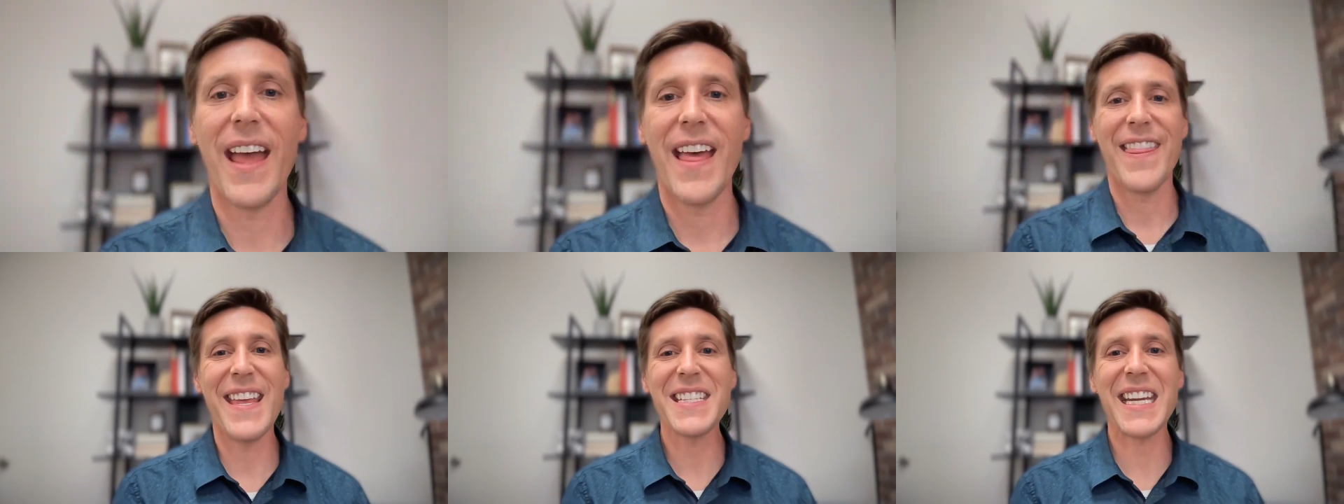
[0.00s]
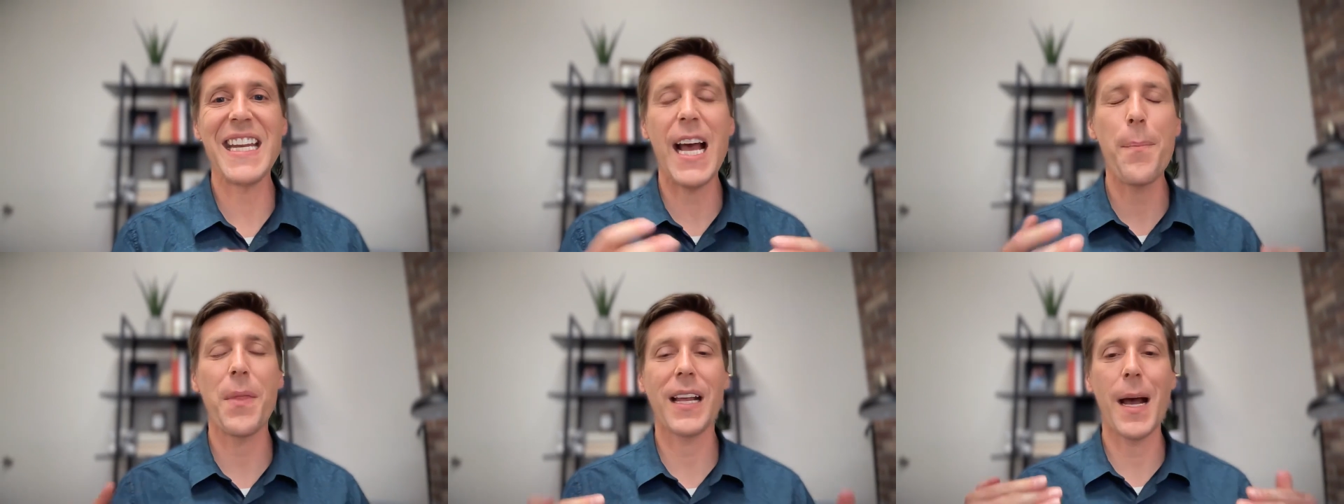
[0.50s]
This can
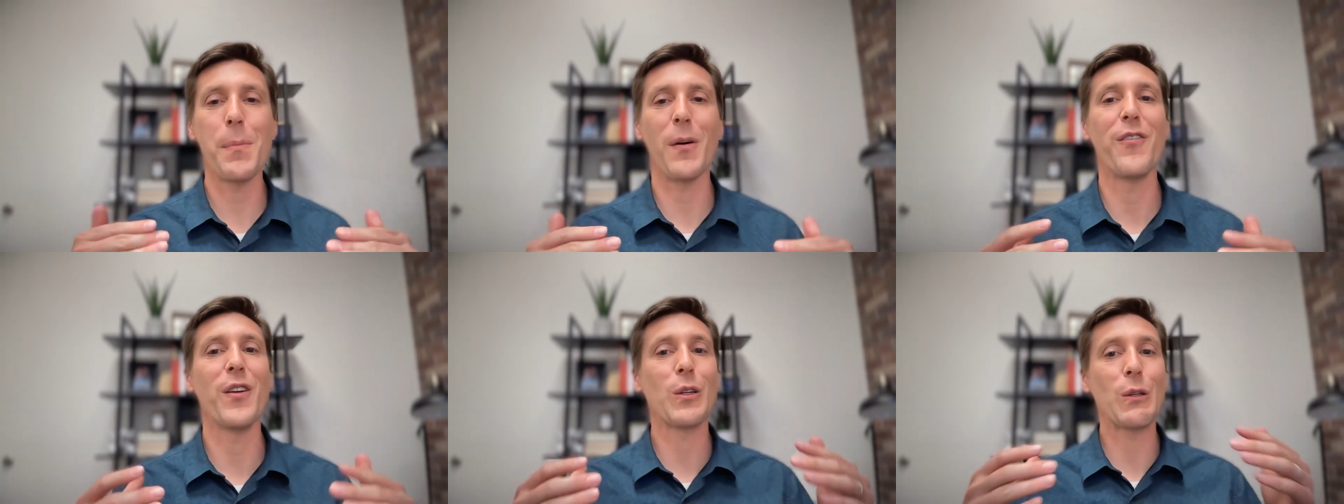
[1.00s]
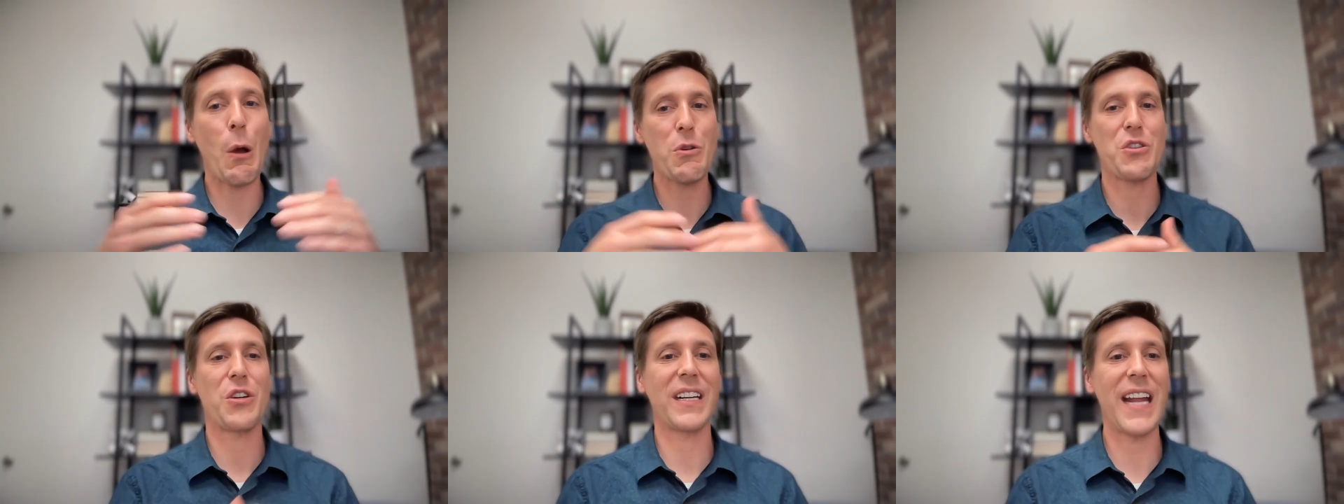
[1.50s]
help the couple feel
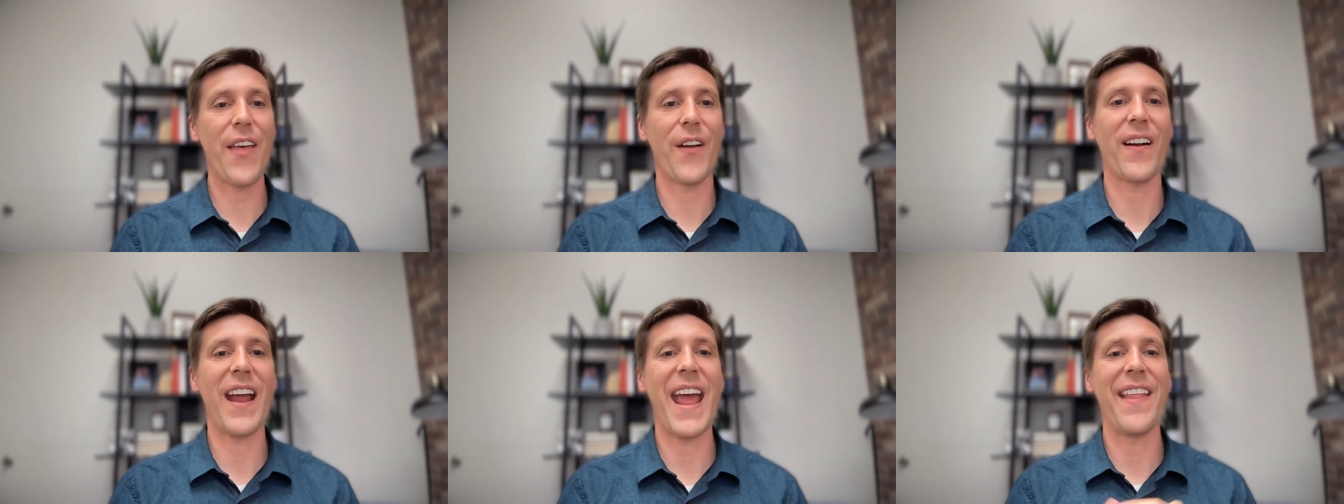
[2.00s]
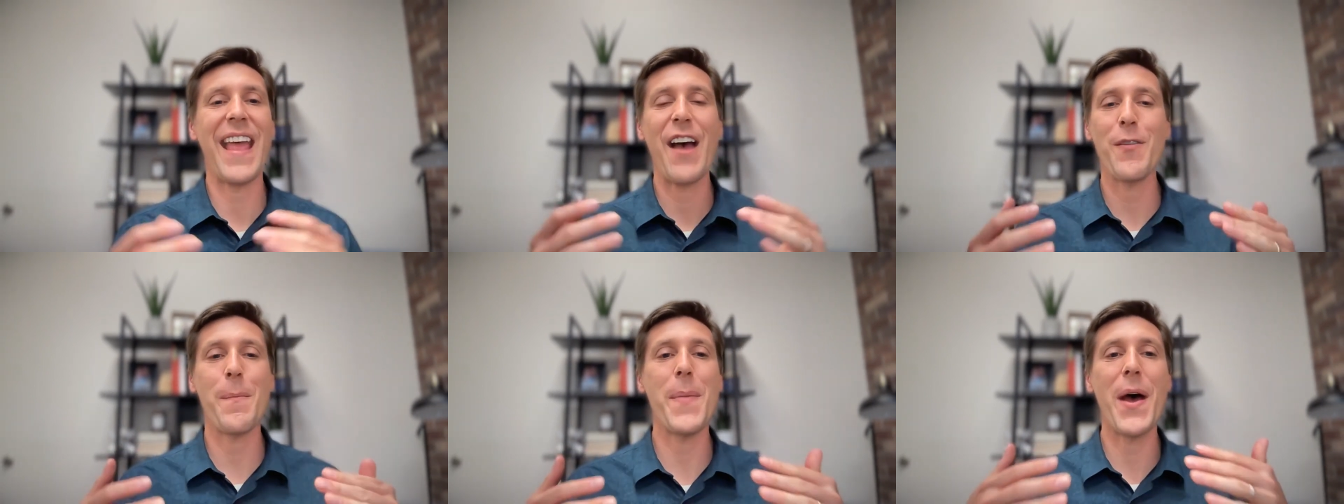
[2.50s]
closer together and have
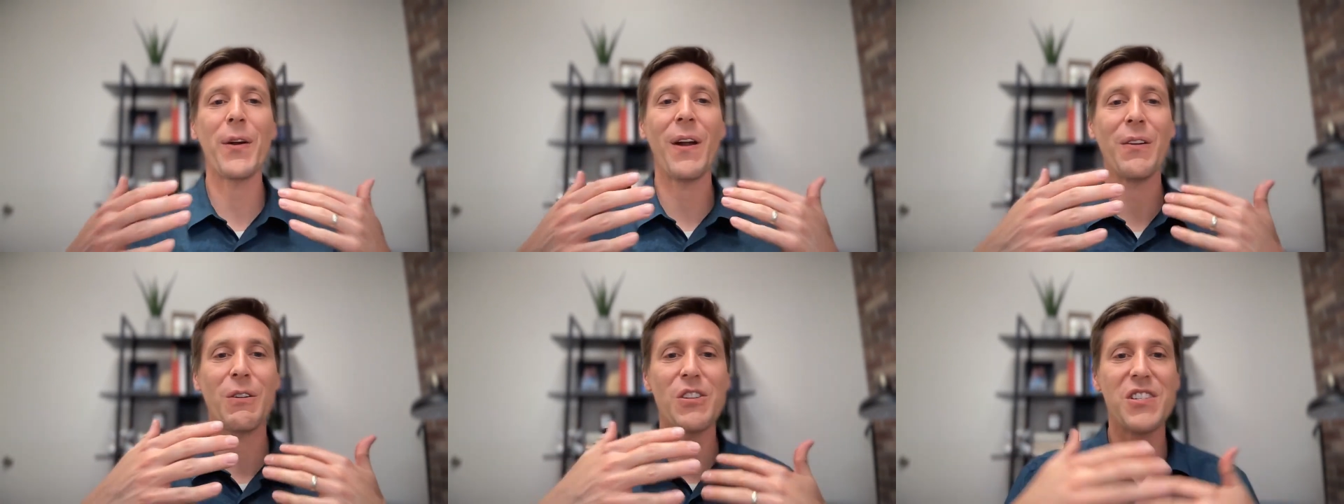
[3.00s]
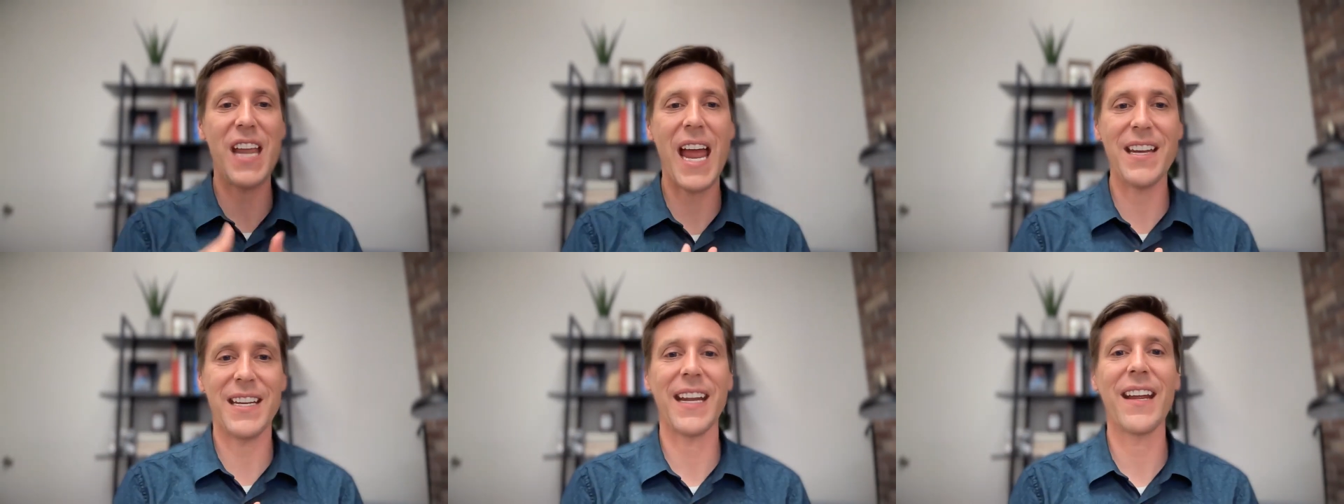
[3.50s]
a better
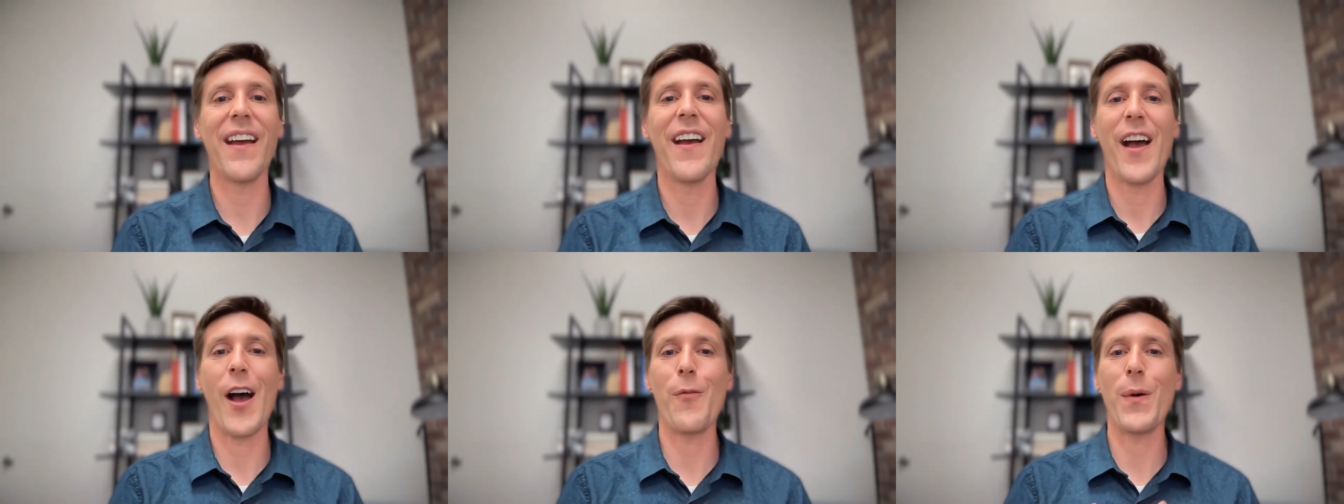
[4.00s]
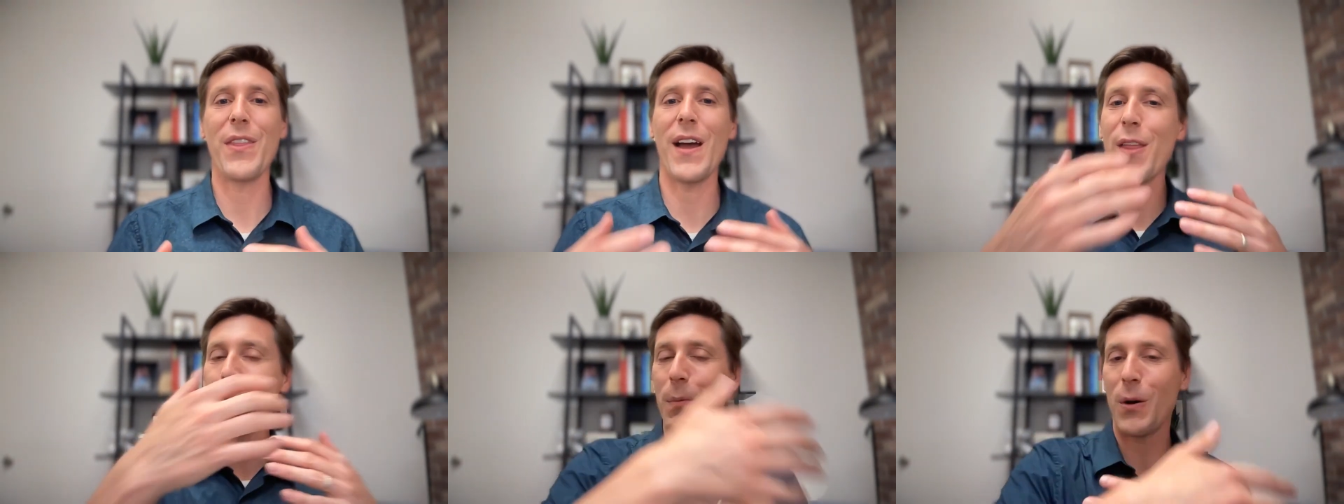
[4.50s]
understanding of what the
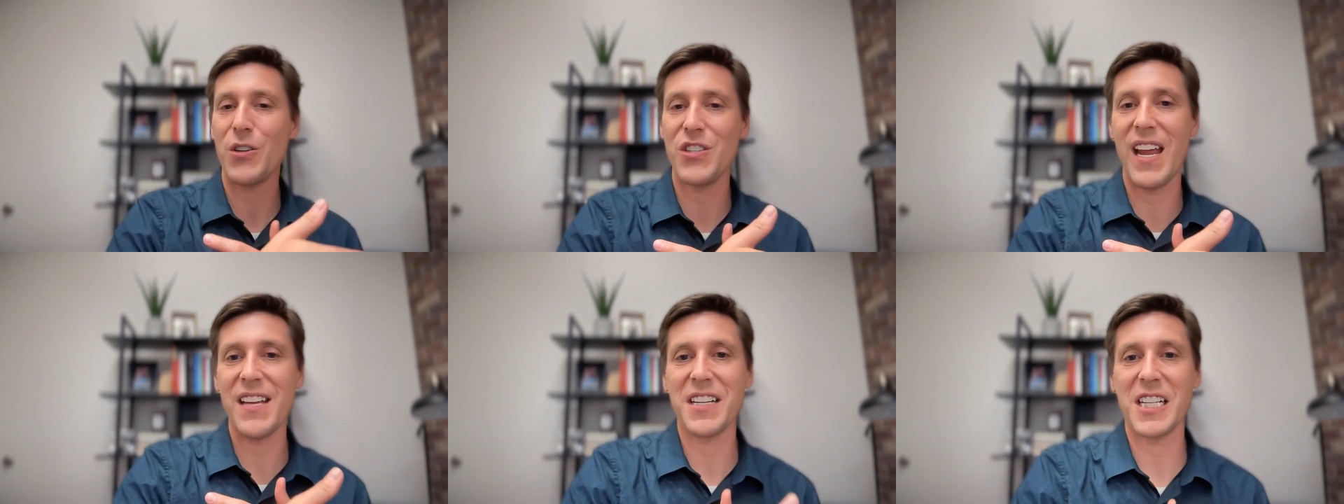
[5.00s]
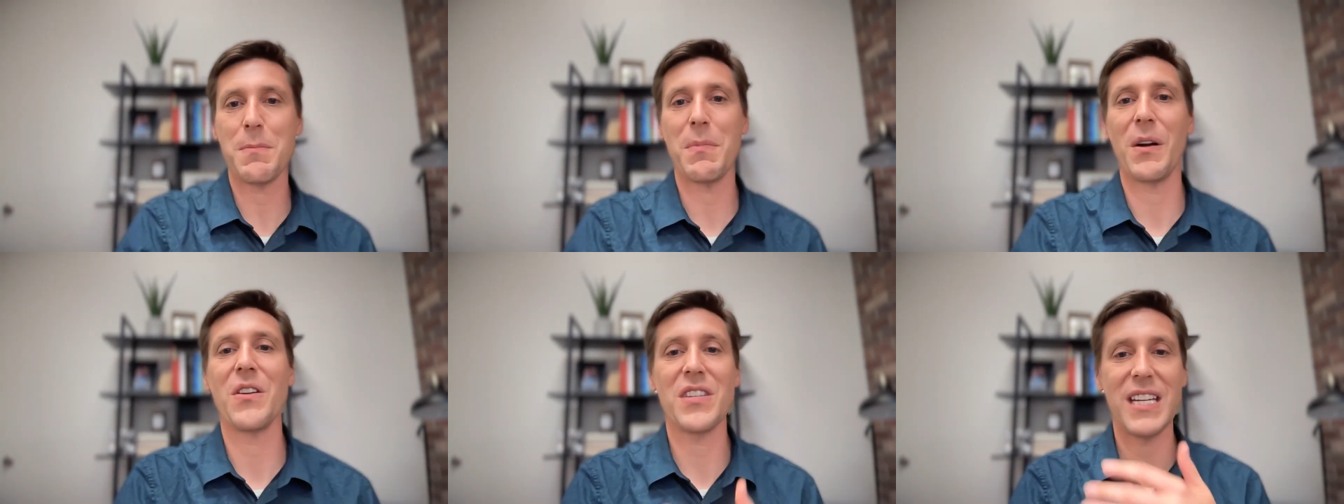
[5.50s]
other person has
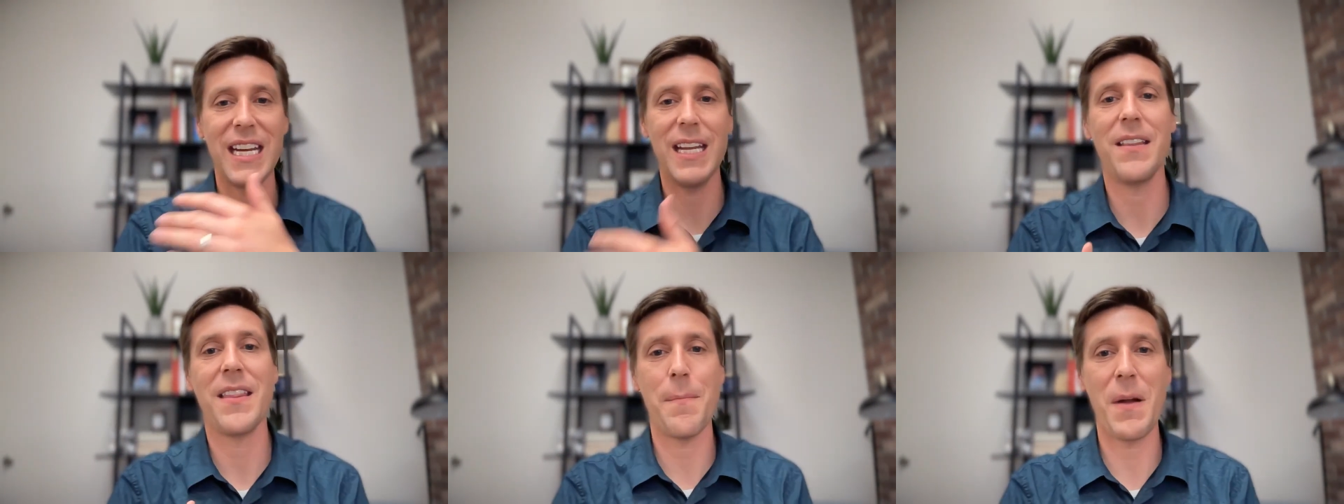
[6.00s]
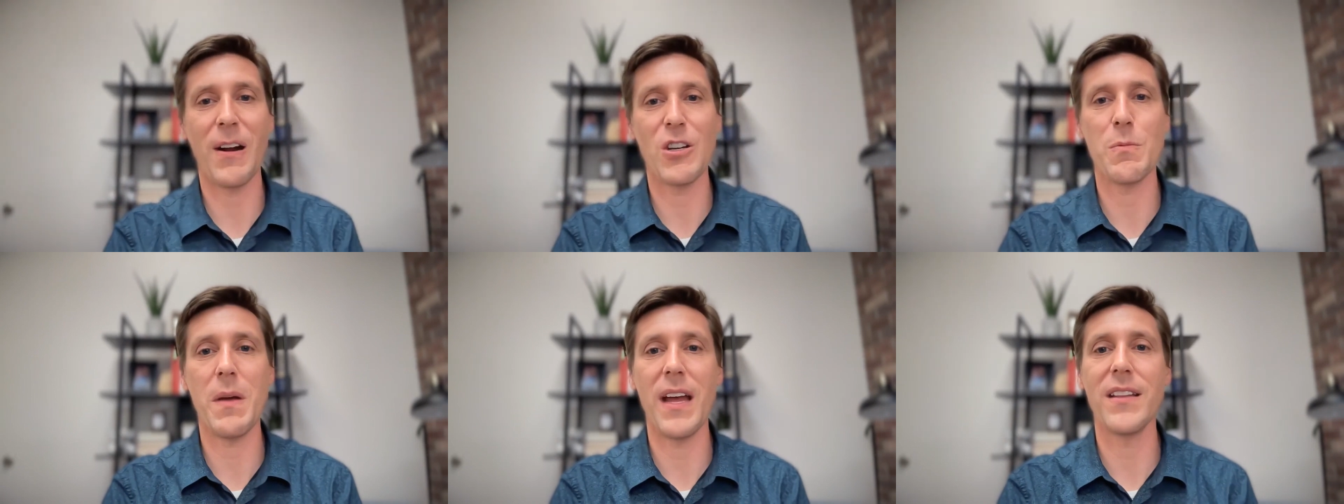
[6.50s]
experienced in the
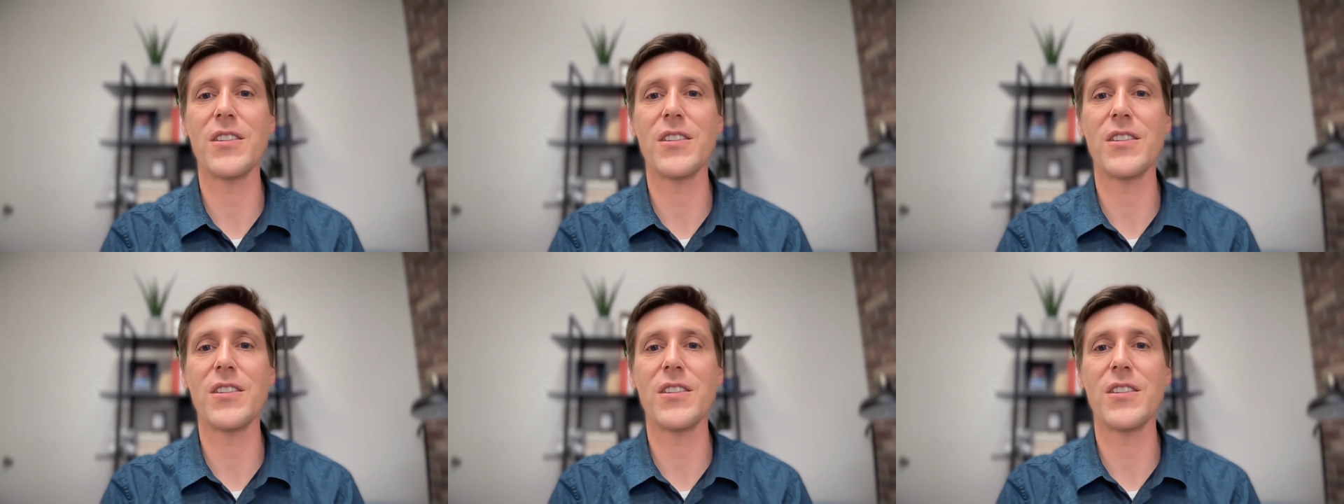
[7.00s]
marriage bed.